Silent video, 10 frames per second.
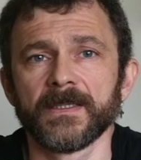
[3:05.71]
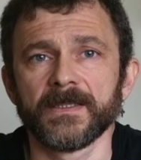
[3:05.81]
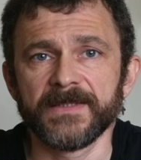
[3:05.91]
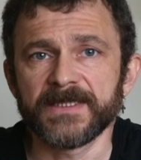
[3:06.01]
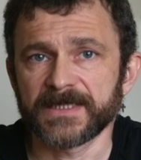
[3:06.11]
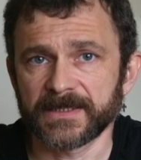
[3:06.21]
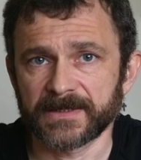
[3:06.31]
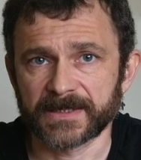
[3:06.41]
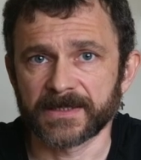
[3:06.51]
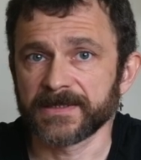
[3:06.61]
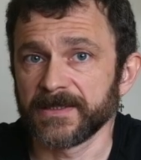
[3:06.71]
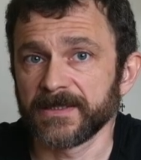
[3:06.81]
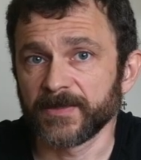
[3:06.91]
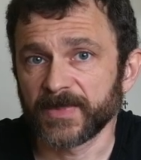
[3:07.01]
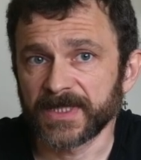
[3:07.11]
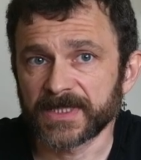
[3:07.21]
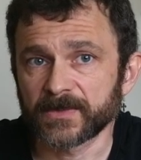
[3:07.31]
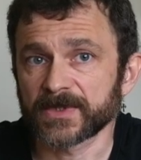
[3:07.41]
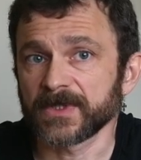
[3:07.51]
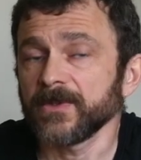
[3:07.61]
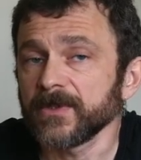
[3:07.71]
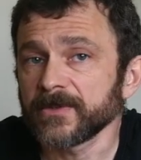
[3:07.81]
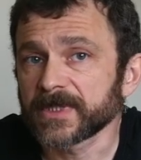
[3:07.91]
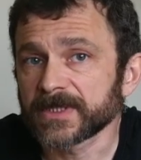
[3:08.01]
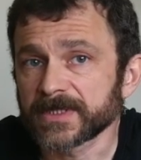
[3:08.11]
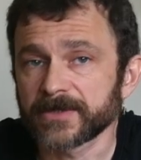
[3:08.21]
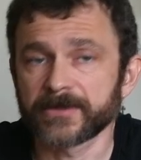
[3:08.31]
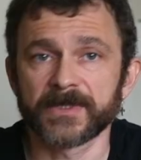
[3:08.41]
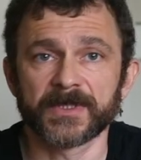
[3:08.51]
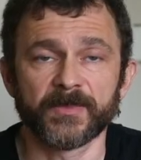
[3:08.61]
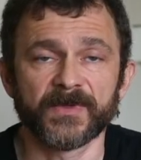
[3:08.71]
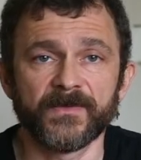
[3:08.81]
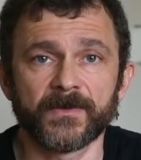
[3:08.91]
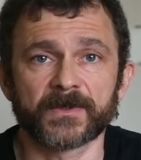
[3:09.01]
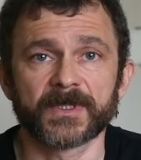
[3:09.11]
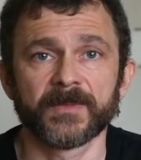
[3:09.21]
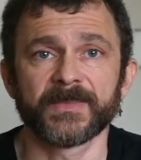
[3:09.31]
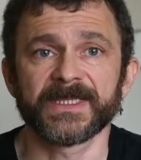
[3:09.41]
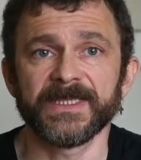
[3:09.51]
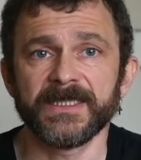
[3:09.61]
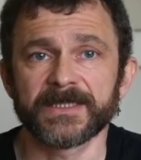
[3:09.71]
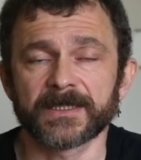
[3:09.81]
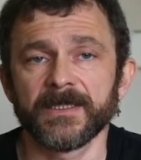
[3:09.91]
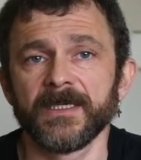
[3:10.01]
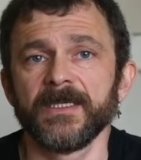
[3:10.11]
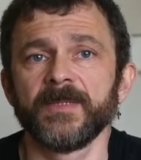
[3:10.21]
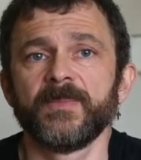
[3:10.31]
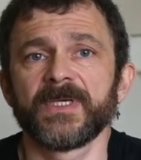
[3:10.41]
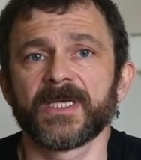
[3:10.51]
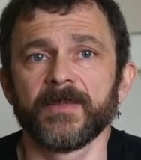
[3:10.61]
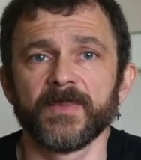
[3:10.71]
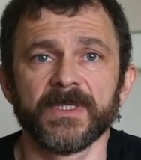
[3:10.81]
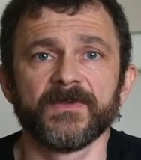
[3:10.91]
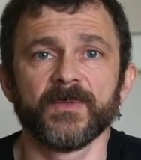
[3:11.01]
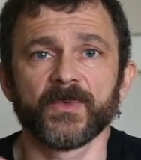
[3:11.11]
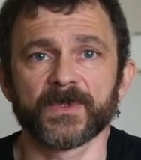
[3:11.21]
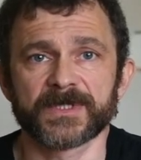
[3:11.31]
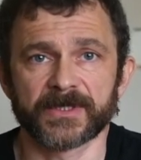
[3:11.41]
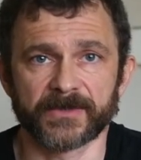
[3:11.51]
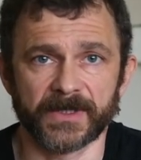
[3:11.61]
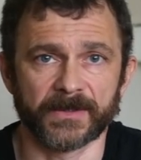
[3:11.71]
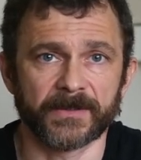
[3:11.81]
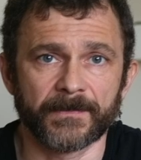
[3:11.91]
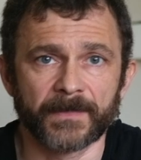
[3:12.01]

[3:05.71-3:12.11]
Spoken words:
This tells us that the place was already surreal before, but later it became even more surreal.